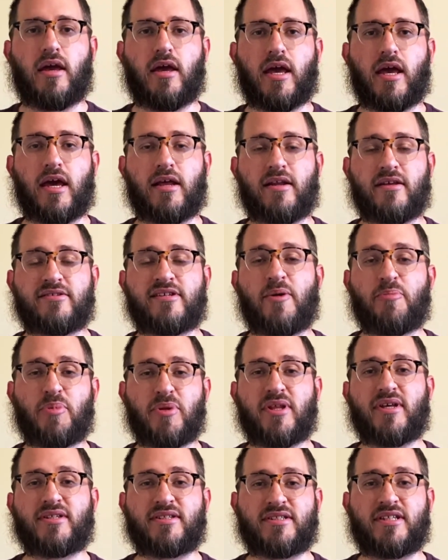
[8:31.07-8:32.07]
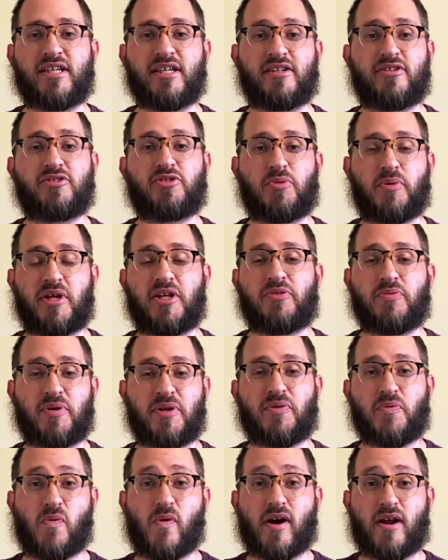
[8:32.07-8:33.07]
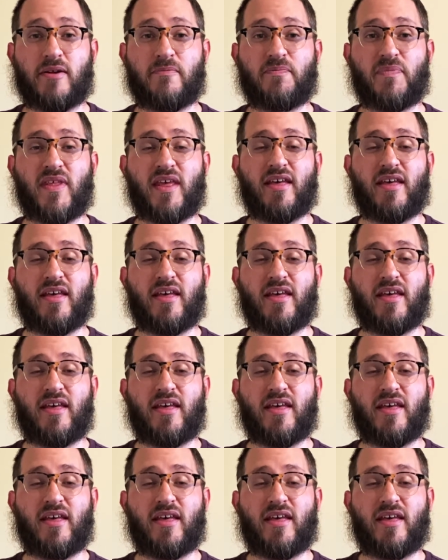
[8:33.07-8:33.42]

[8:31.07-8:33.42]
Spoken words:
And as Apple has seen in 2021,